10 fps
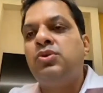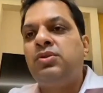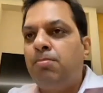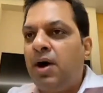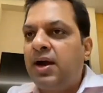
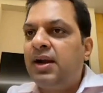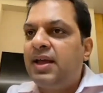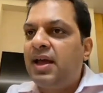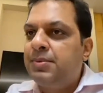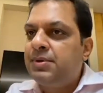So market
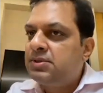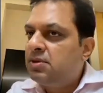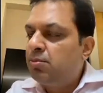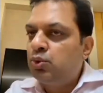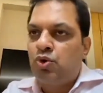cap is
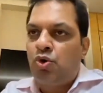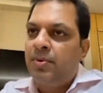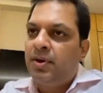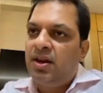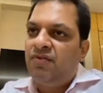the most
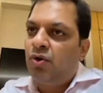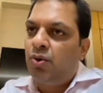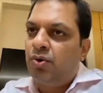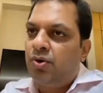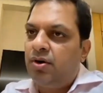commonly
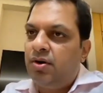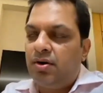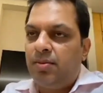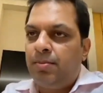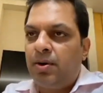followed,
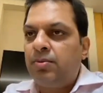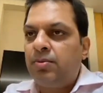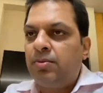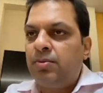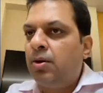
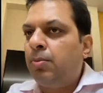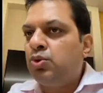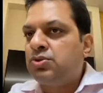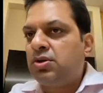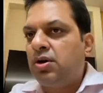the
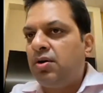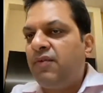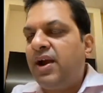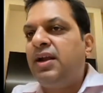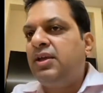most
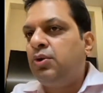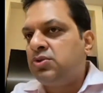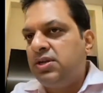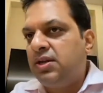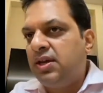widely
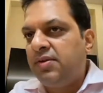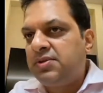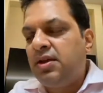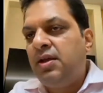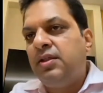used ETFs.